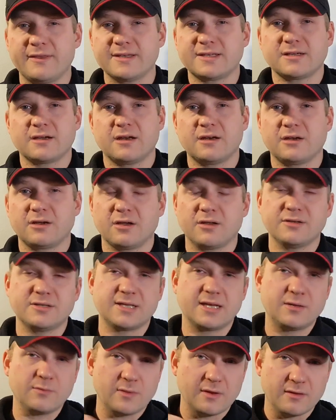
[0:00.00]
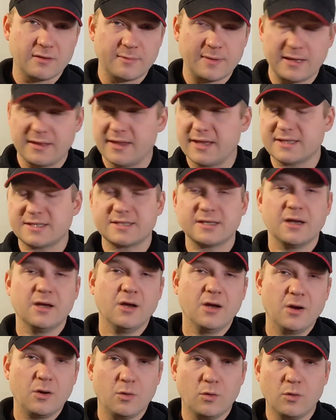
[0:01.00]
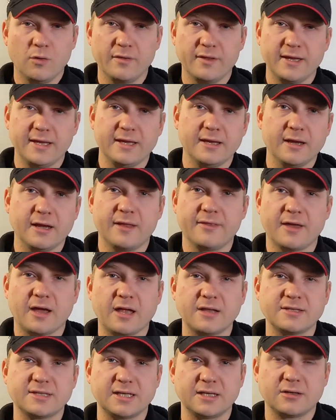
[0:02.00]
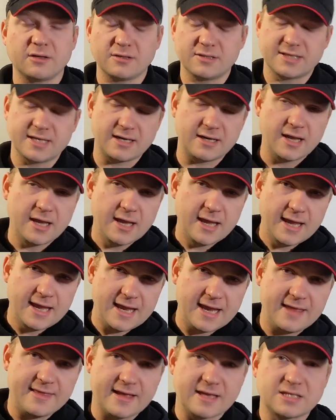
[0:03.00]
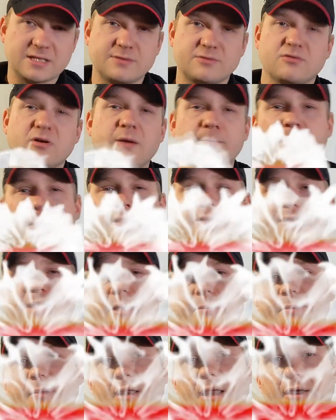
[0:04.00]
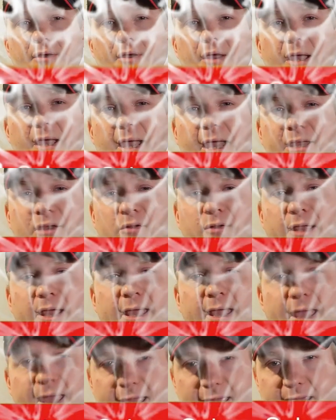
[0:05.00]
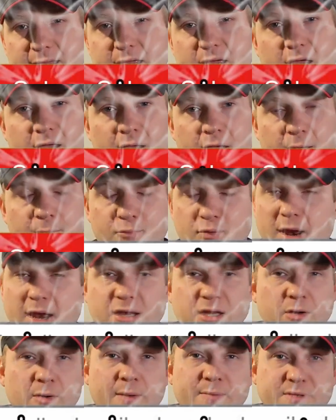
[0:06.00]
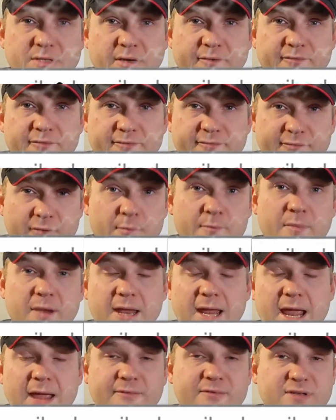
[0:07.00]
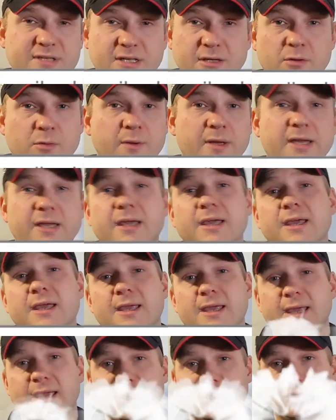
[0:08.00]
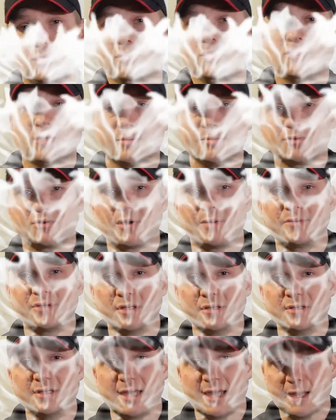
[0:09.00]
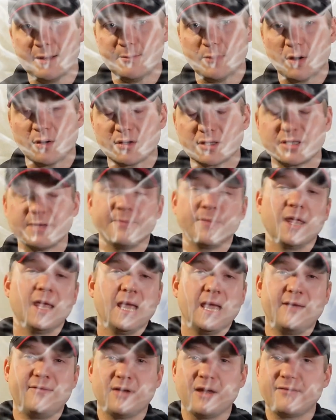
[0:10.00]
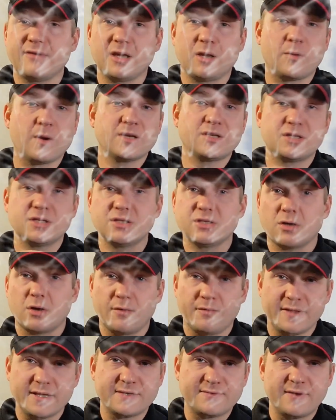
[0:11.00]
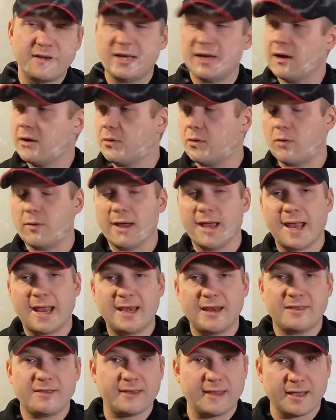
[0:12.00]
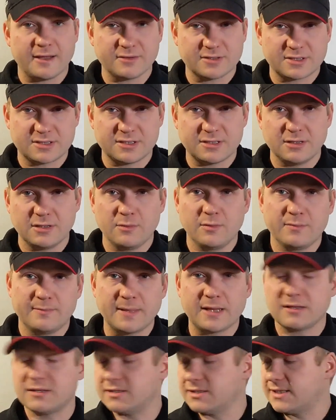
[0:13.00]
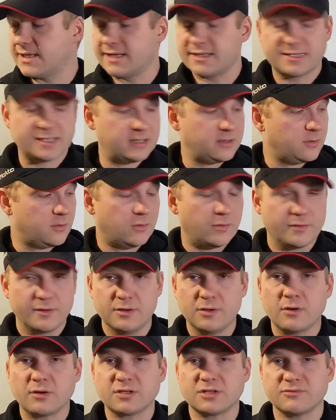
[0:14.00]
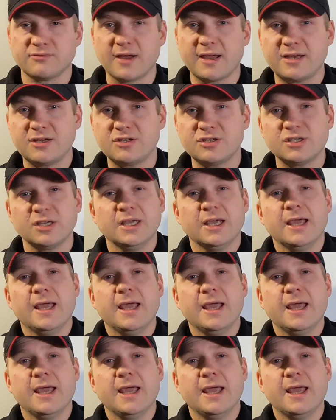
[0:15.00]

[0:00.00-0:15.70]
this kind of content, whether it be this or the hunting content, hit that subscribe button down below and you'll get a brand new episode from me every single week in your subscriptions inbox. If you have any questions on this video or anything else to do with metal detecting or the Nokta range,